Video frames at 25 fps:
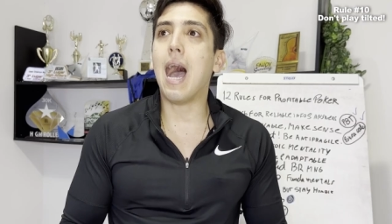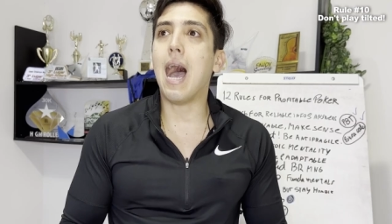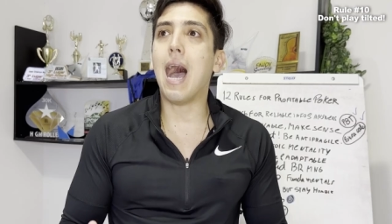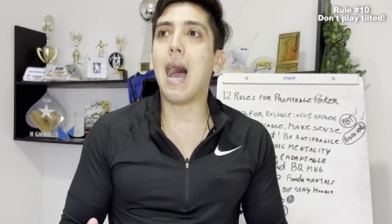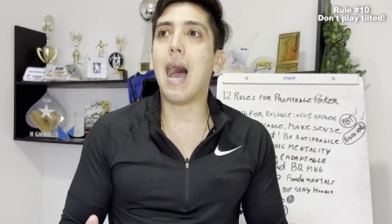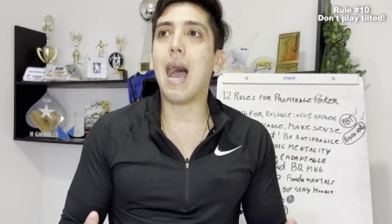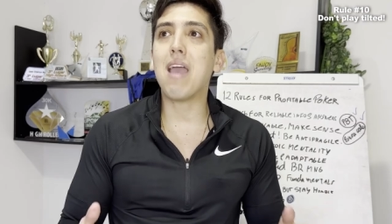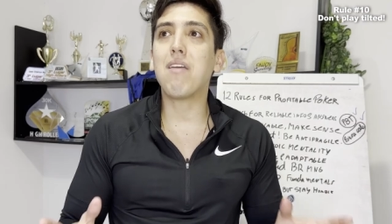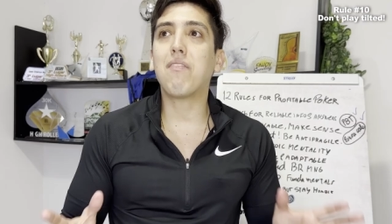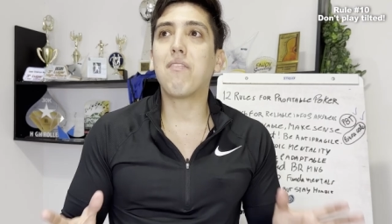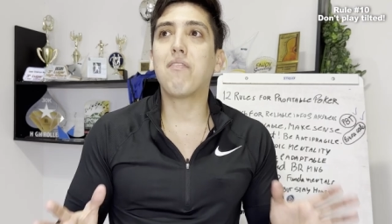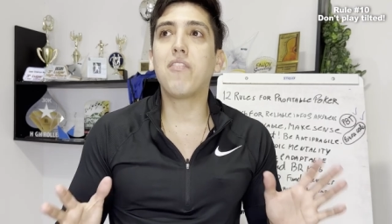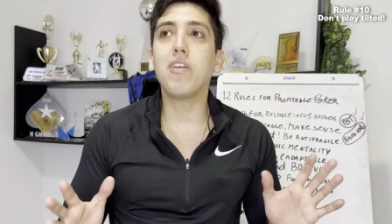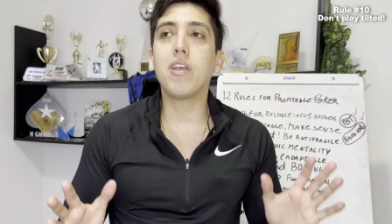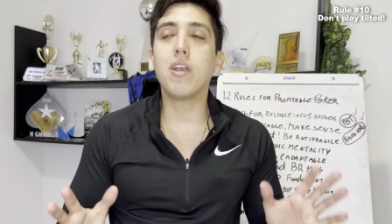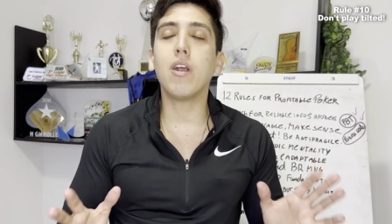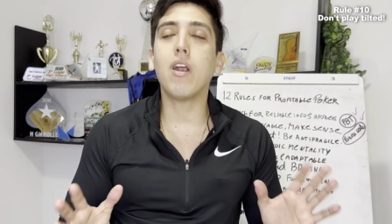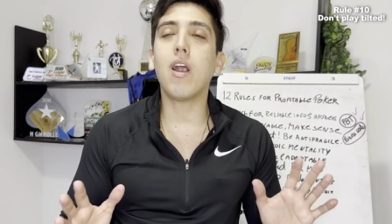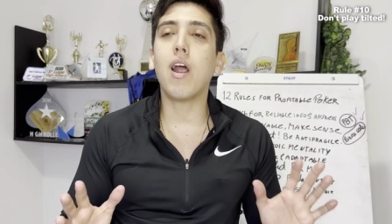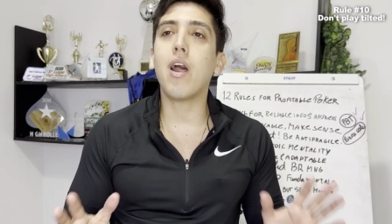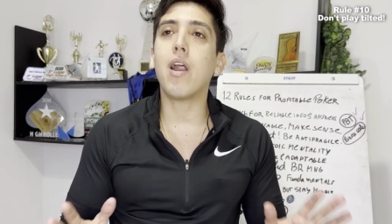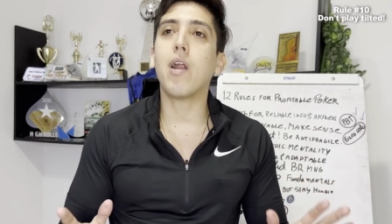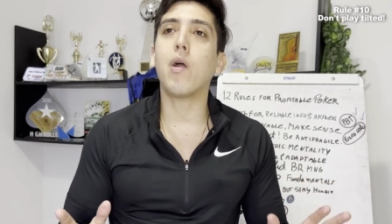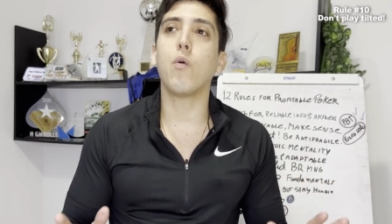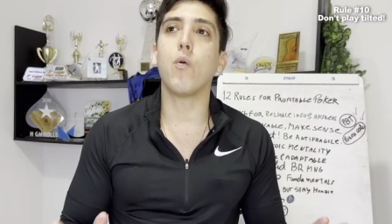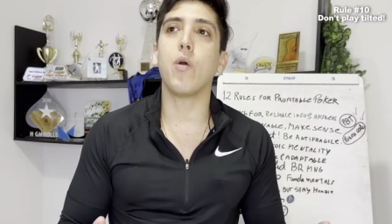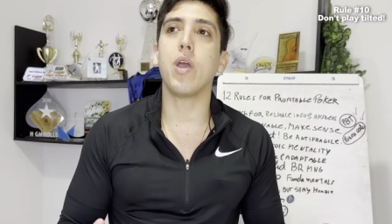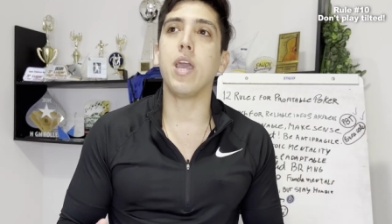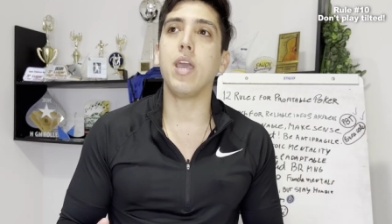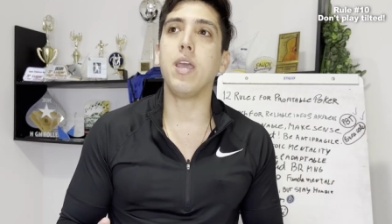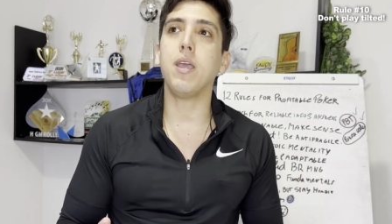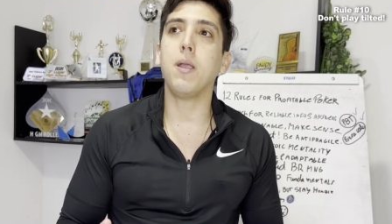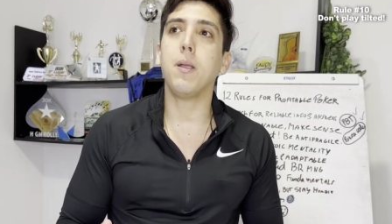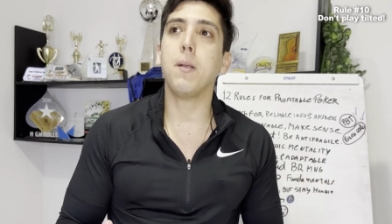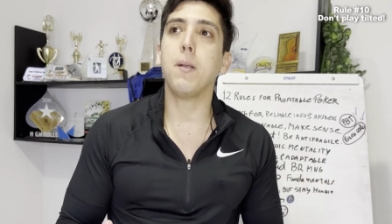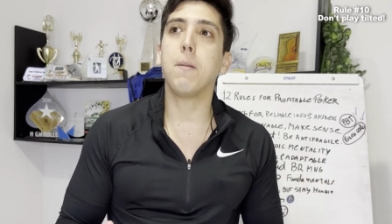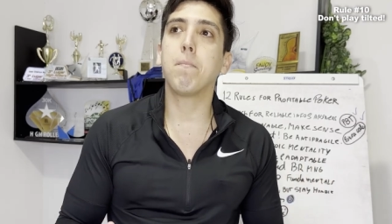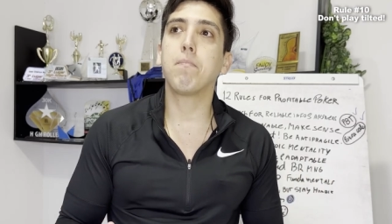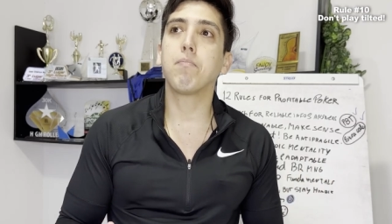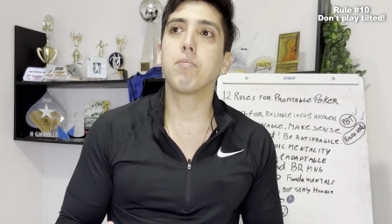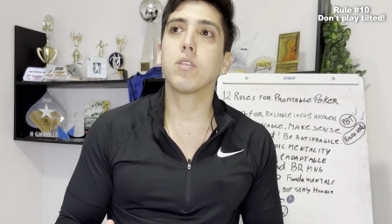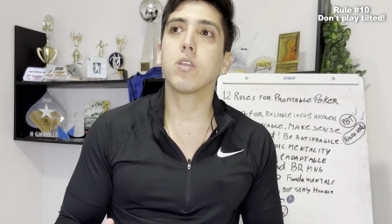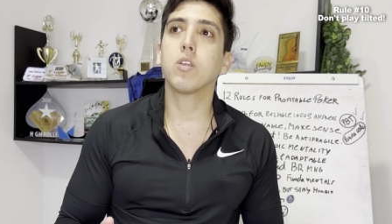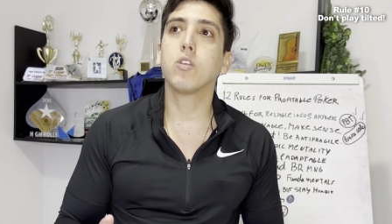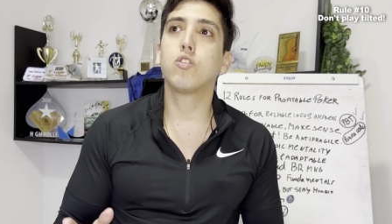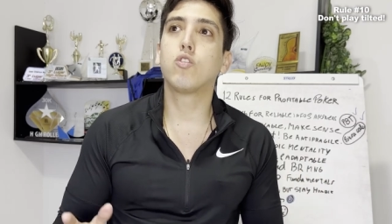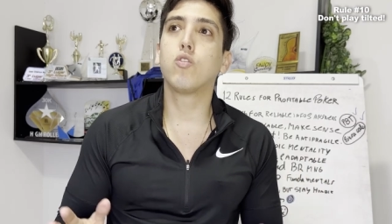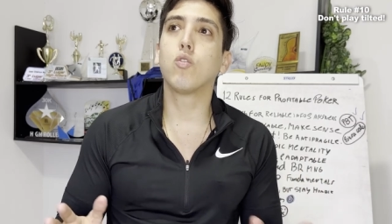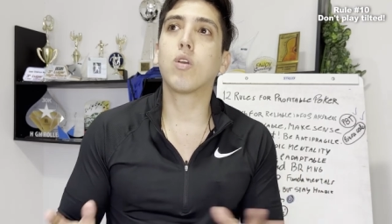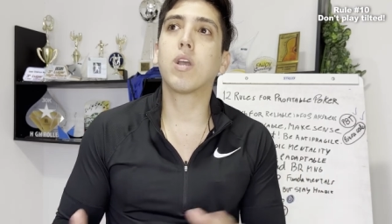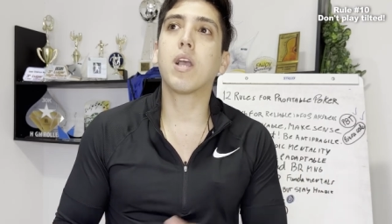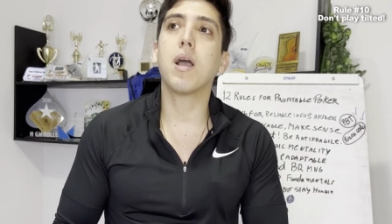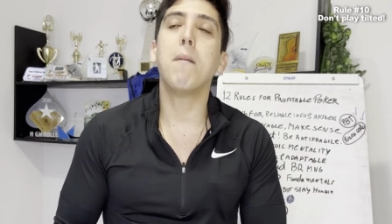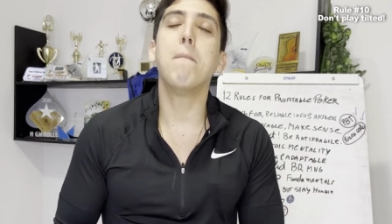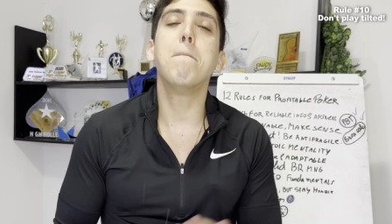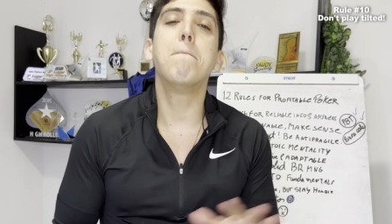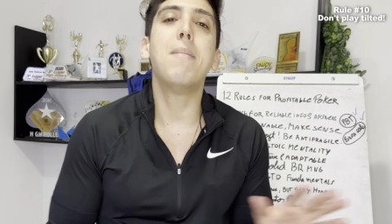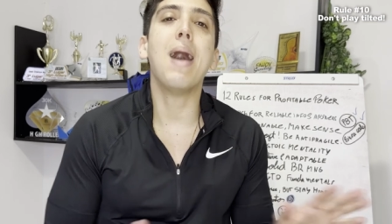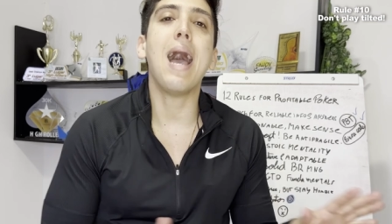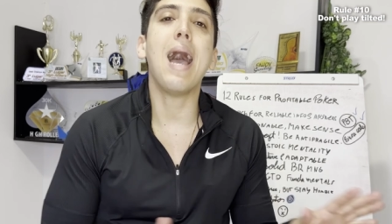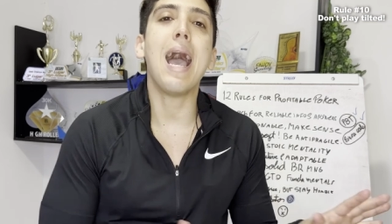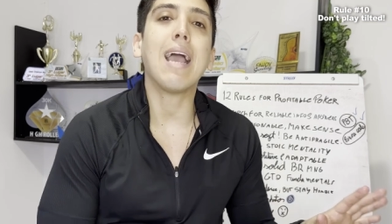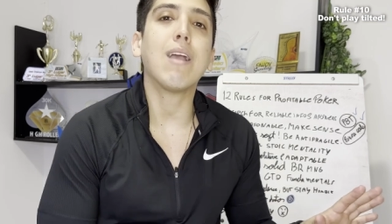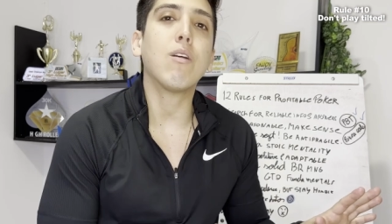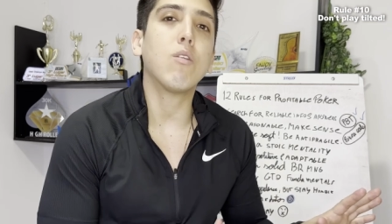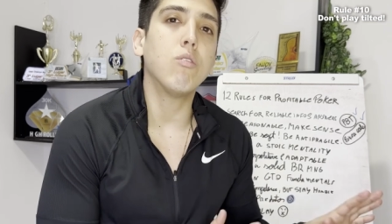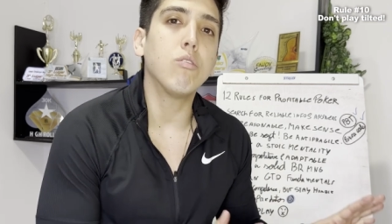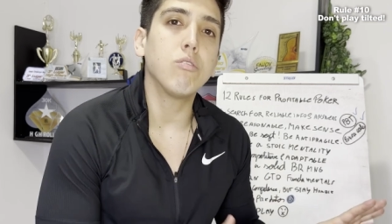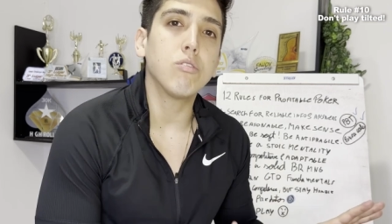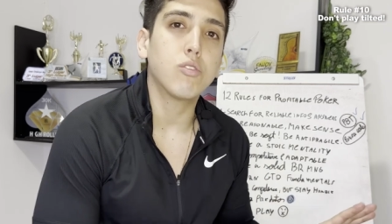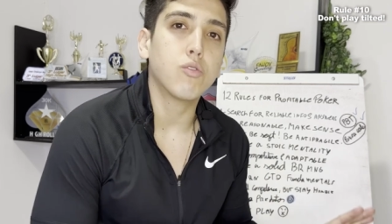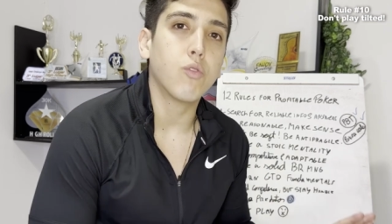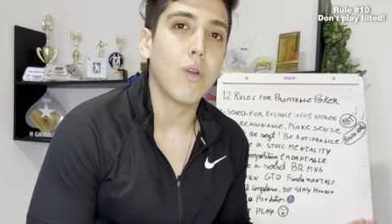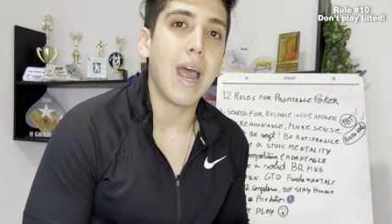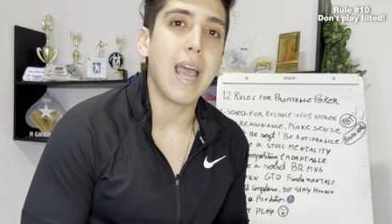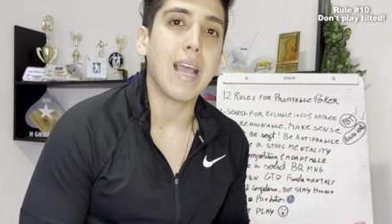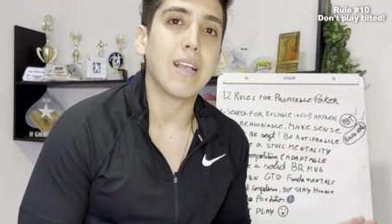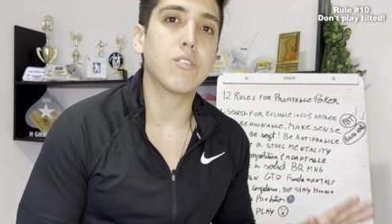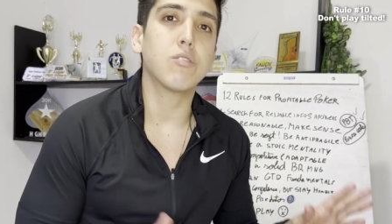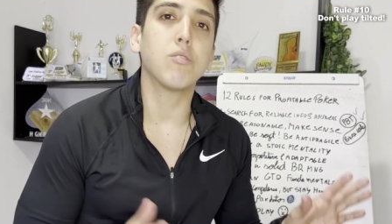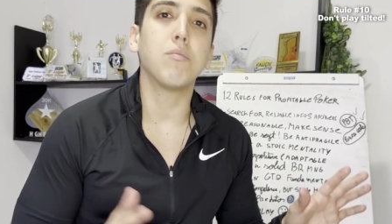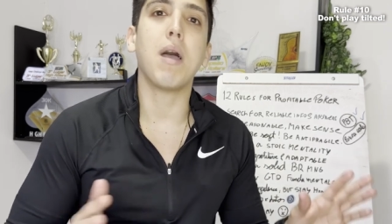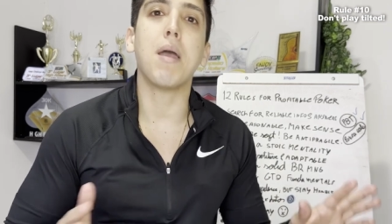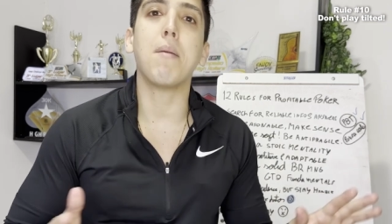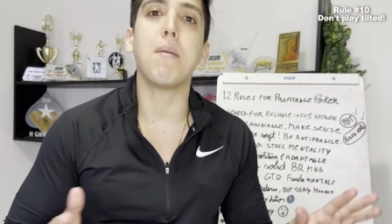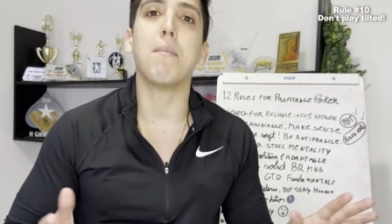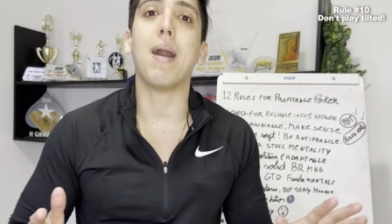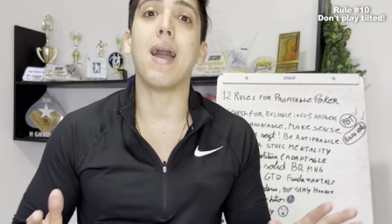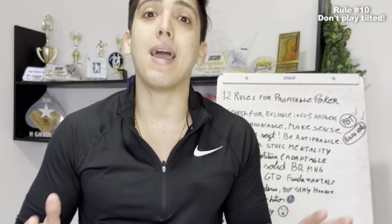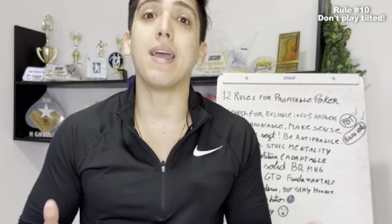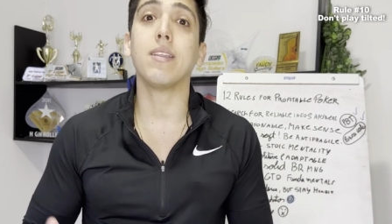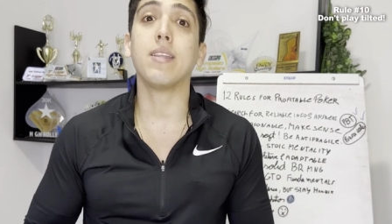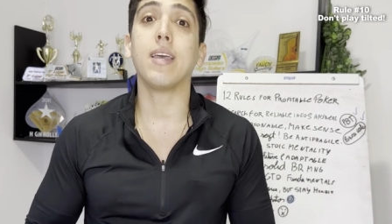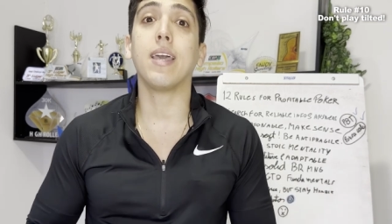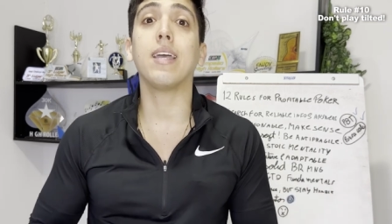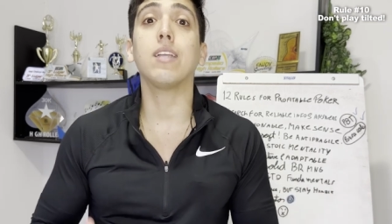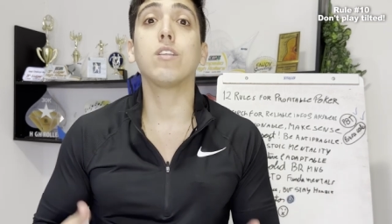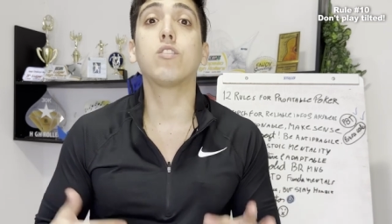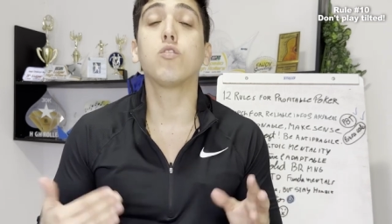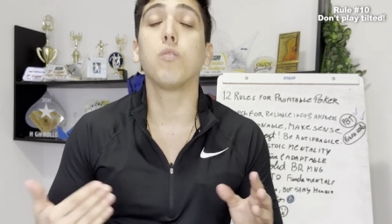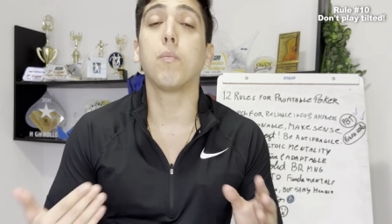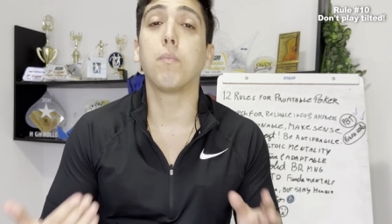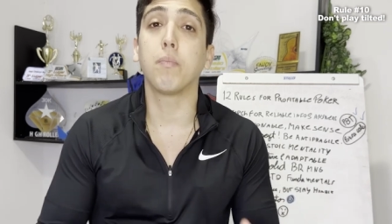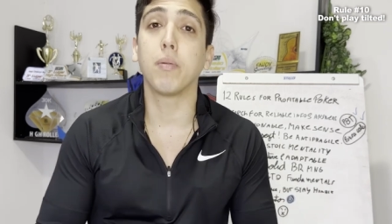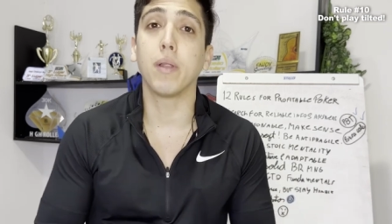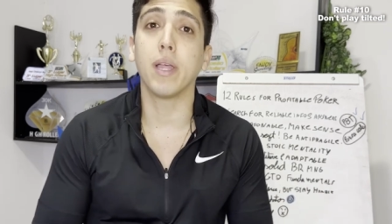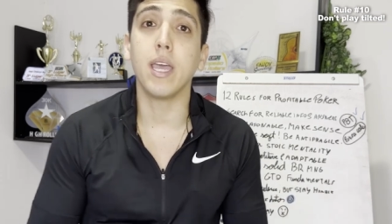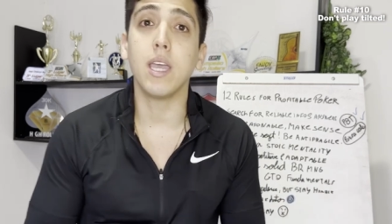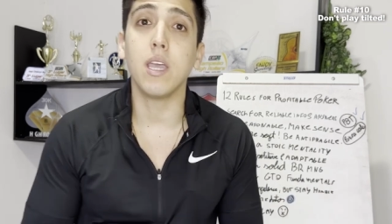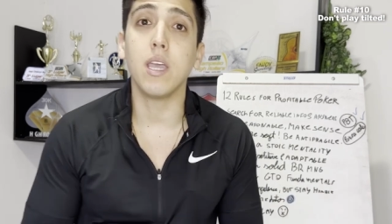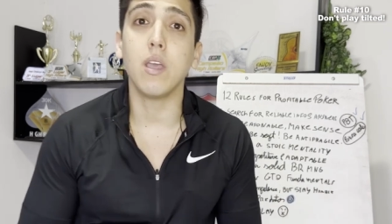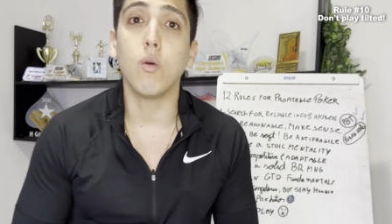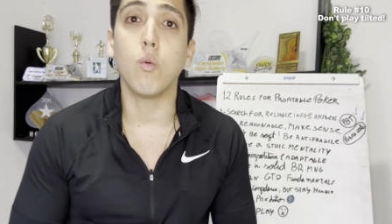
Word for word: I figure out a way to come back on track to my mind and to play